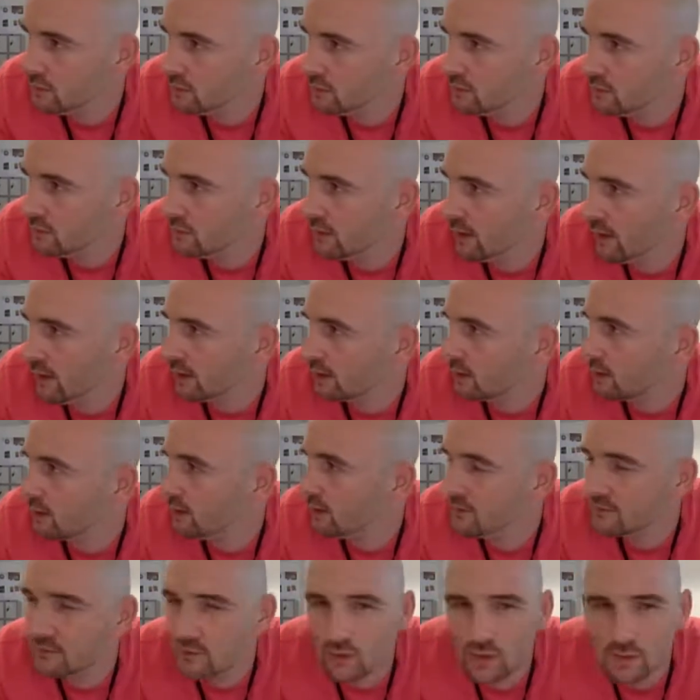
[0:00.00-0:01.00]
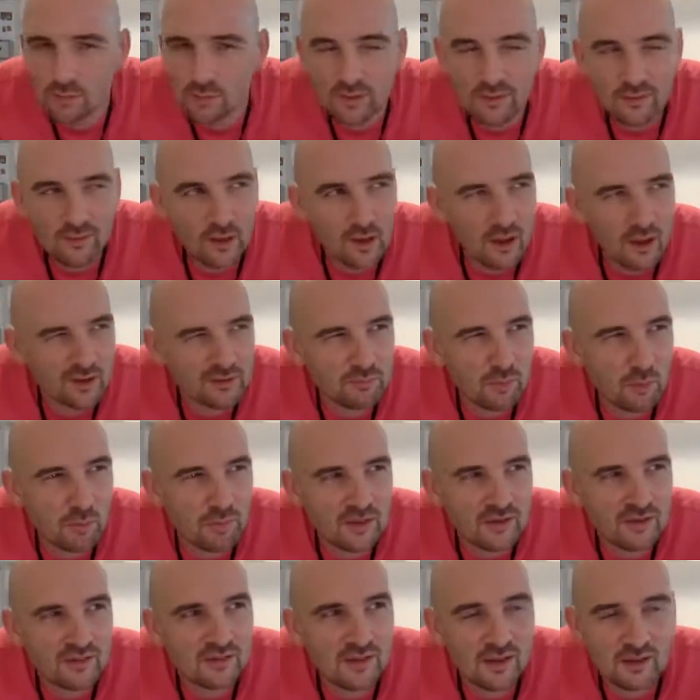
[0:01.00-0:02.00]
like it's only been in the last
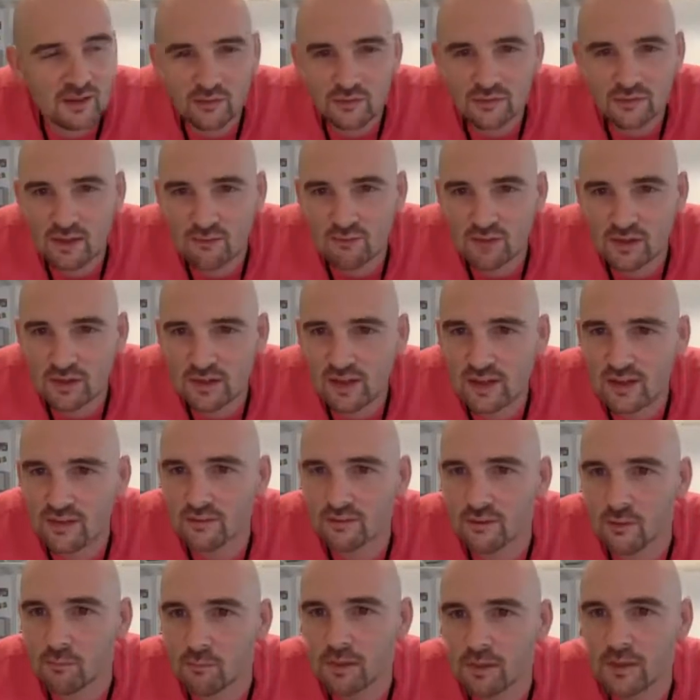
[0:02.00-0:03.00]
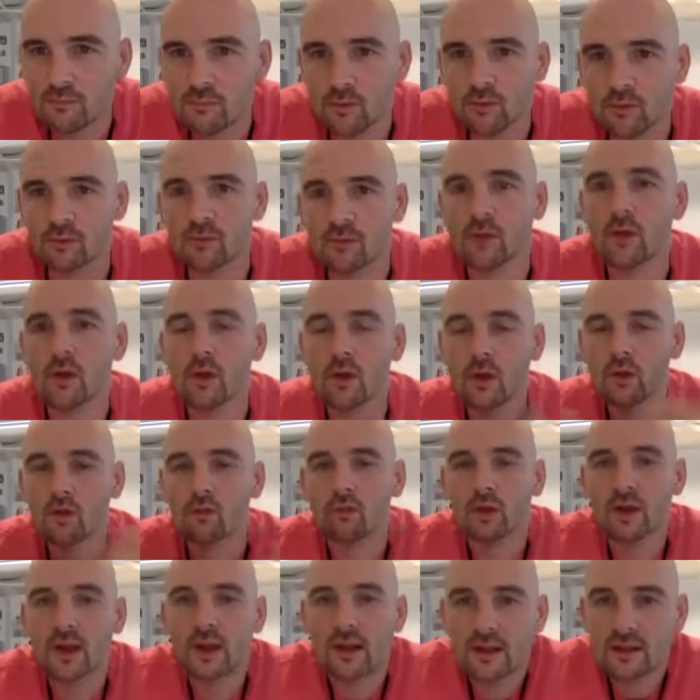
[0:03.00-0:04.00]
probably 6 or 7 years that people have
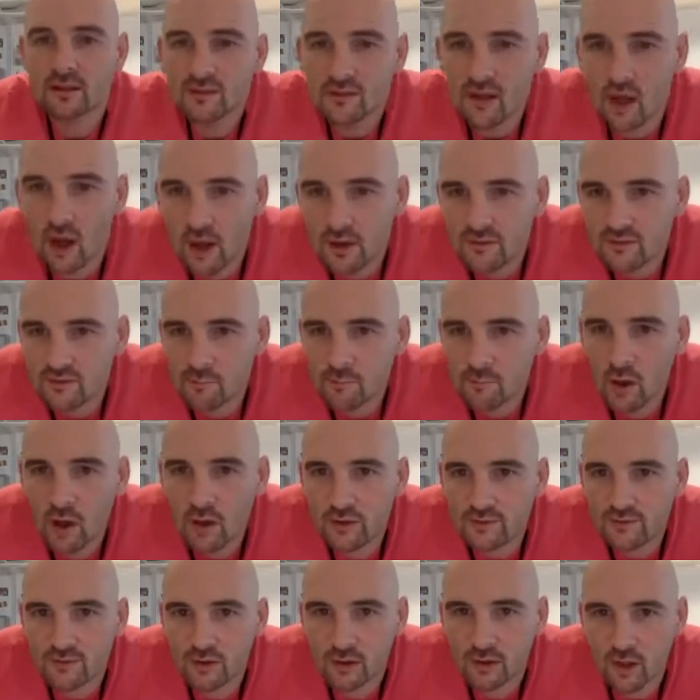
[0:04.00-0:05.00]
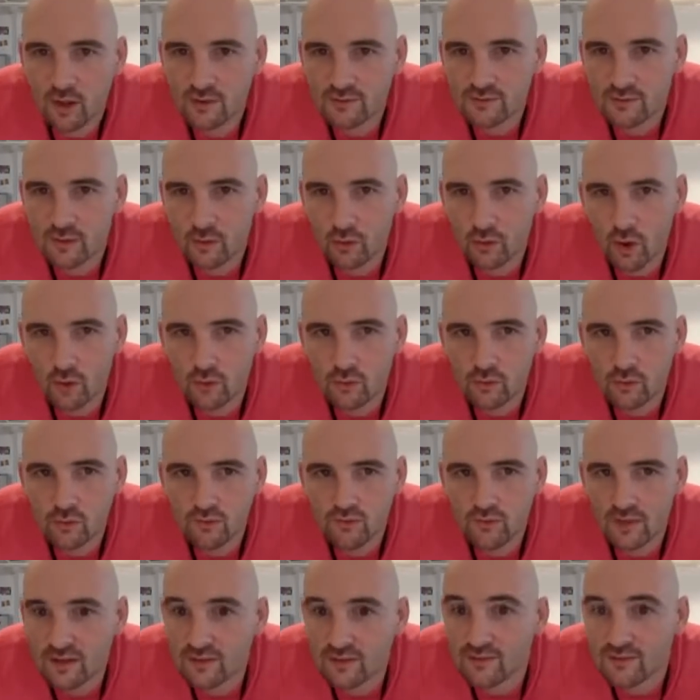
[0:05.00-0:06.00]
really started to personalize their own
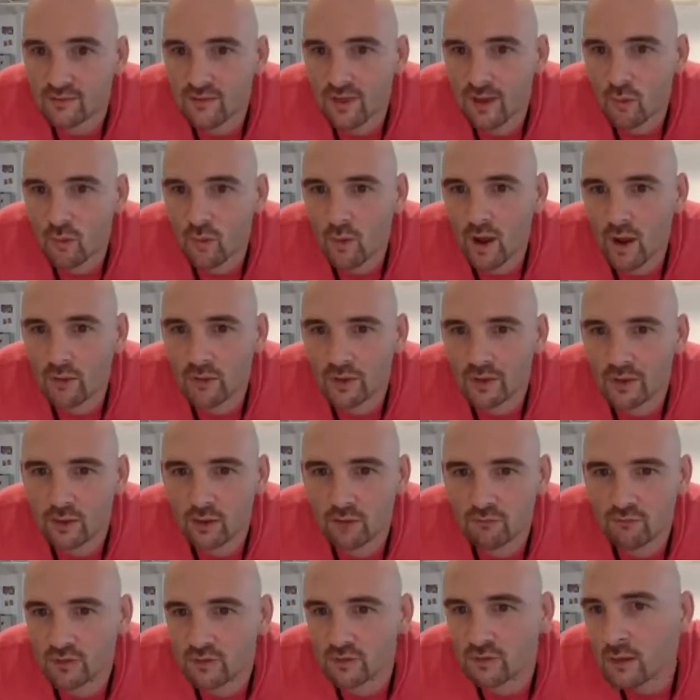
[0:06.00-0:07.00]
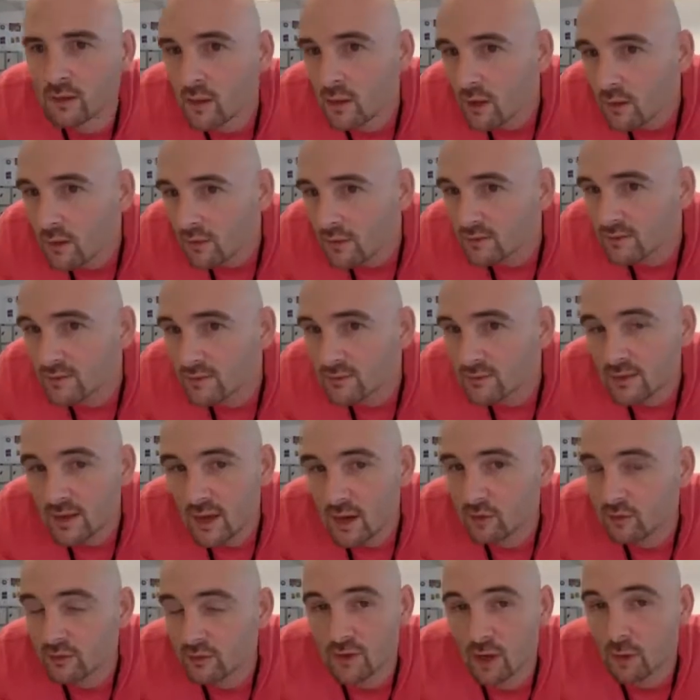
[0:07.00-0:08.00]
things that they're wearing. And I think this is an
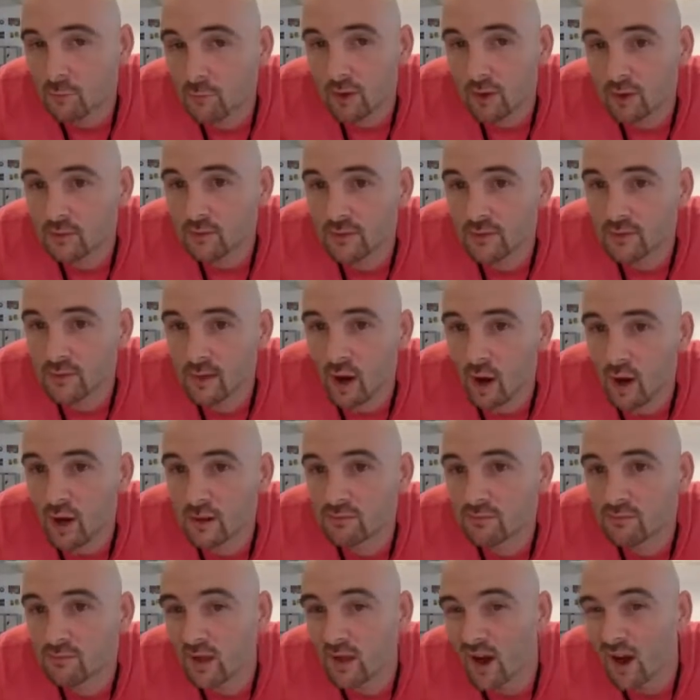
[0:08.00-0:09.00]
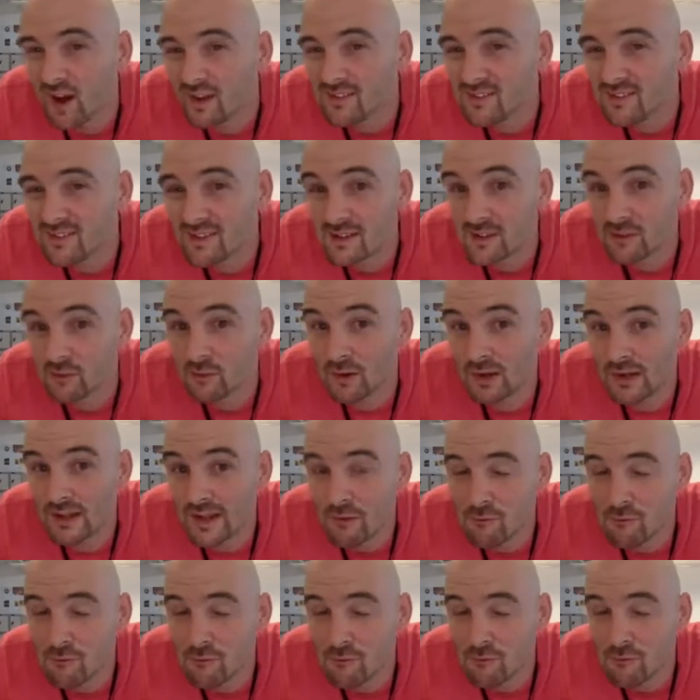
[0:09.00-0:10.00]
area of typography that I didn't really
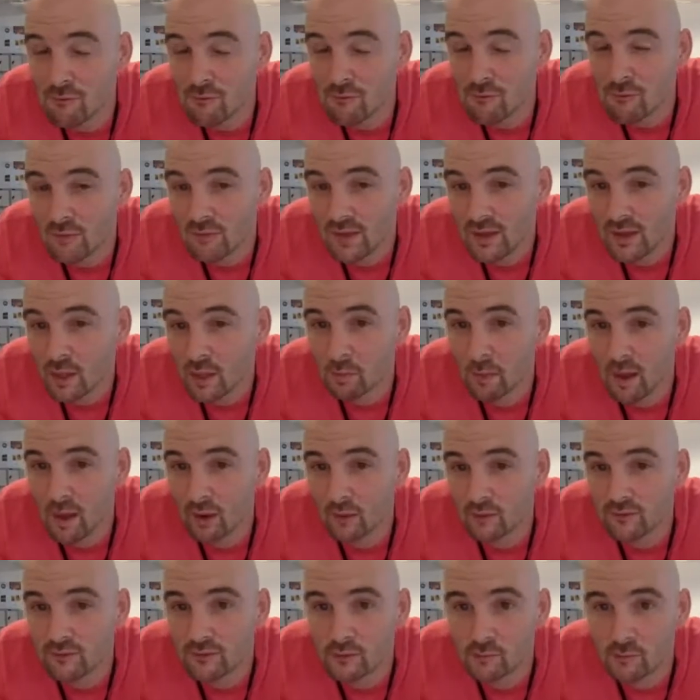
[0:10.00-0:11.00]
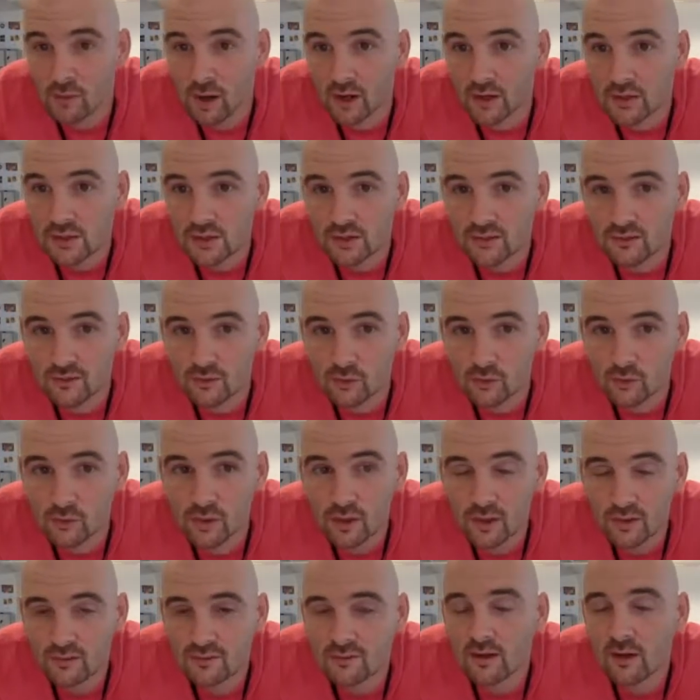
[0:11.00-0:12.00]
ever think about too much until
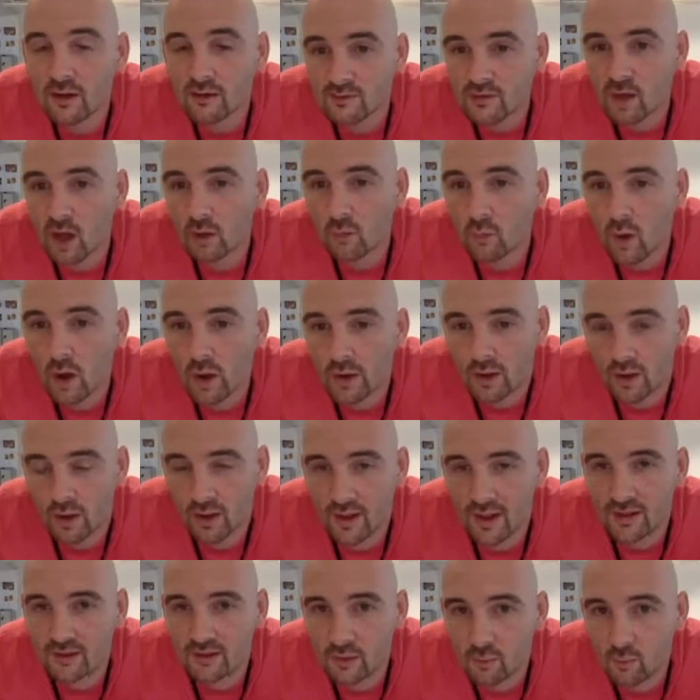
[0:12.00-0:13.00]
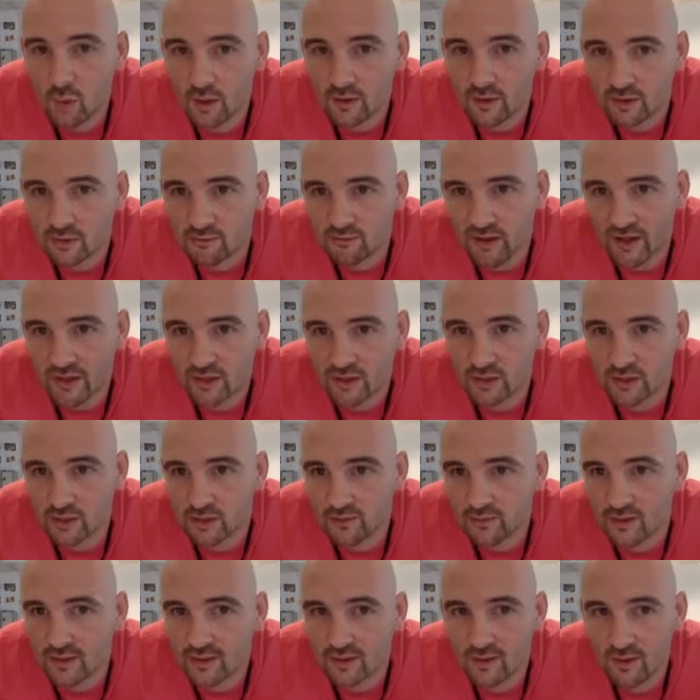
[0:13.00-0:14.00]
I started working. I actually worked in fashion, and
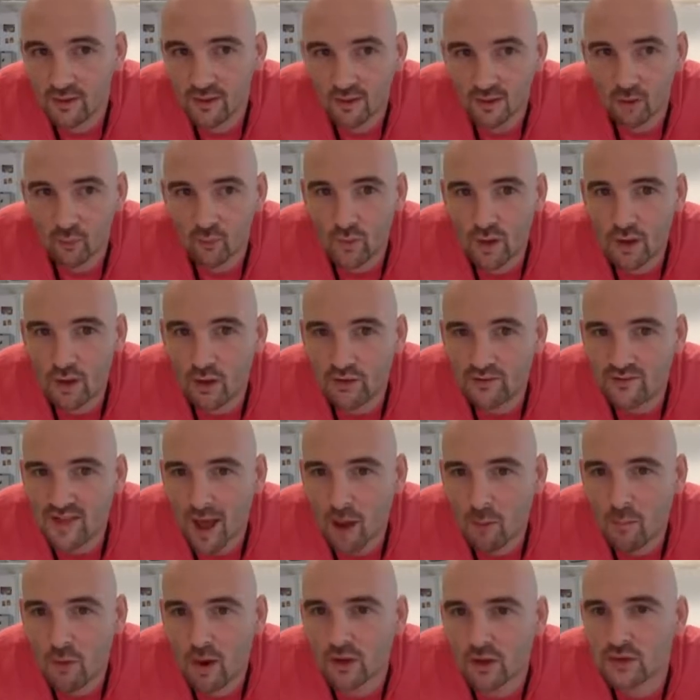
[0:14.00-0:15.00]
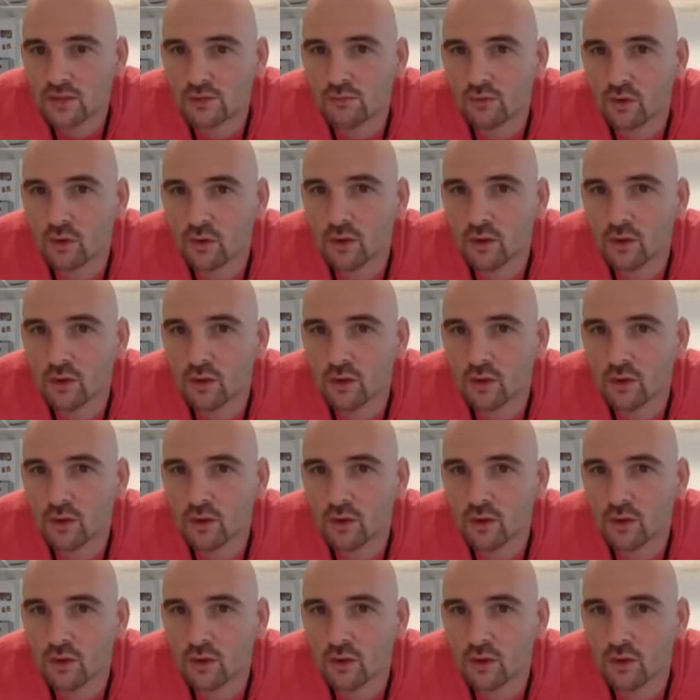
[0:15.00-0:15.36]
then I realized how much of a